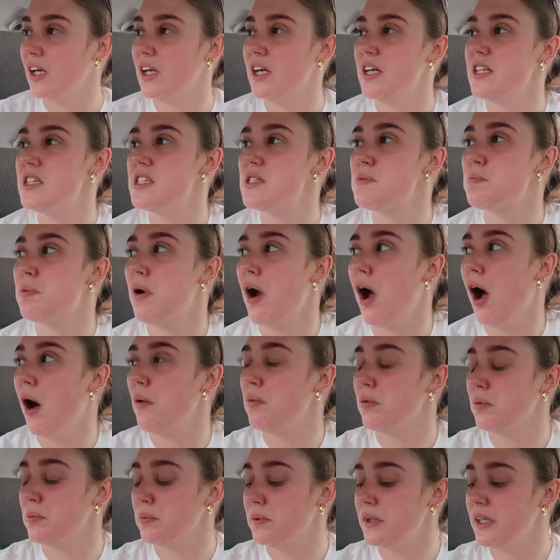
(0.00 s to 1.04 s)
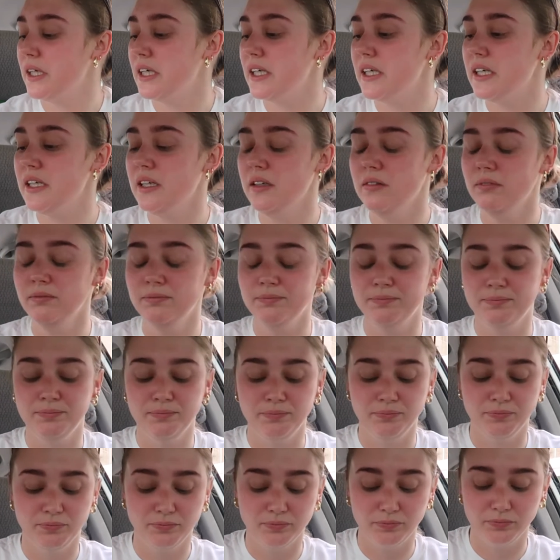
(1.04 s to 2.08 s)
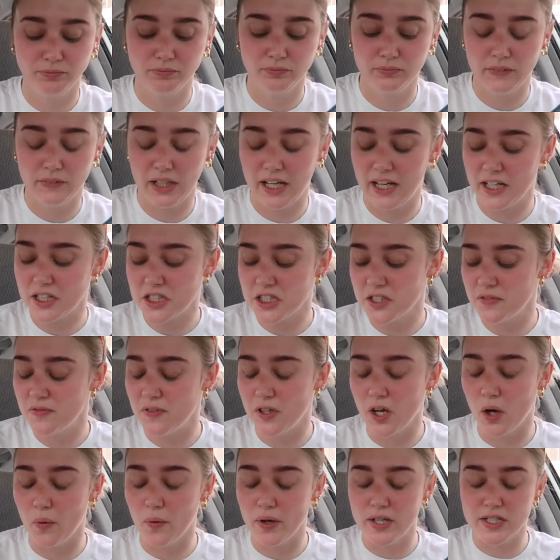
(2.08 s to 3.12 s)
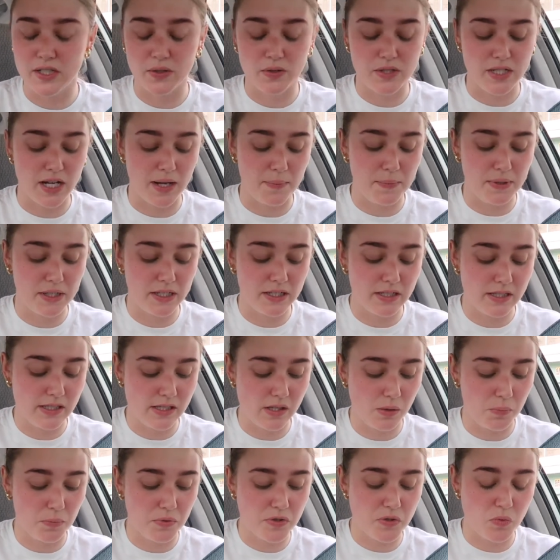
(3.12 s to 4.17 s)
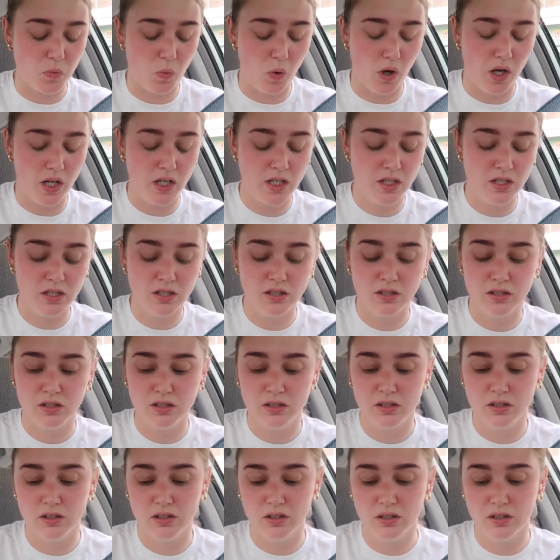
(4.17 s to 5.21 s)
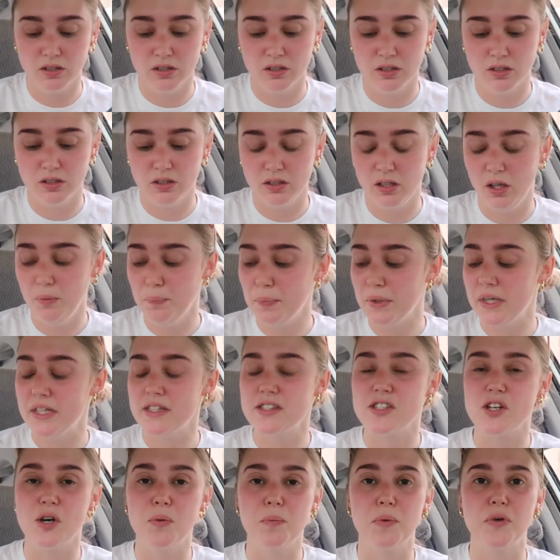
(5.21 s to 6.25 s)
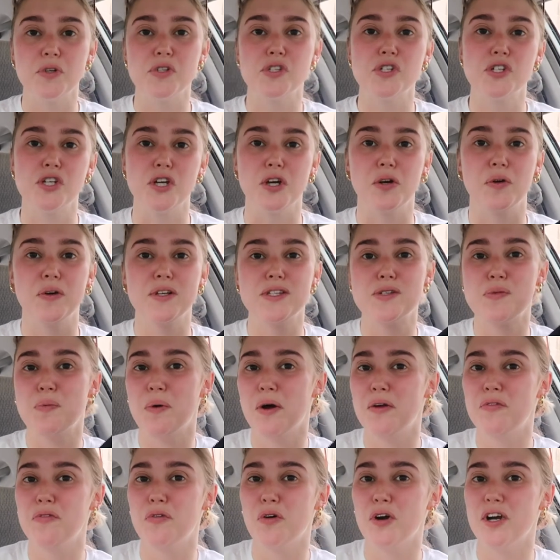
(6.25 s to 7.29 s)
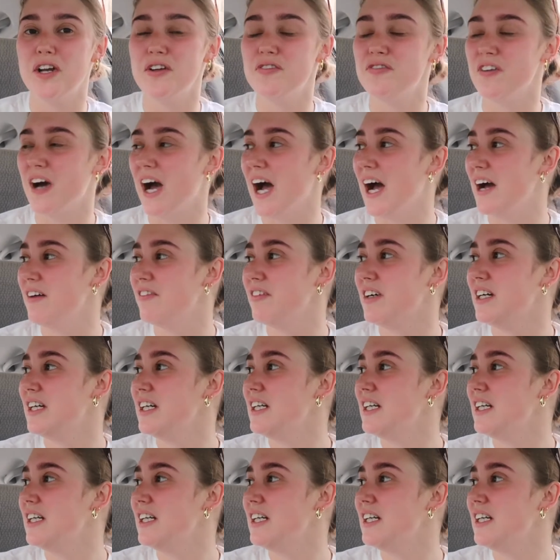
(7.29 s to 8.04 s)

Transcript: It's probably, I actually have no idea what time it is. Almost 1. Oh, it's almost 2. It's 1:45.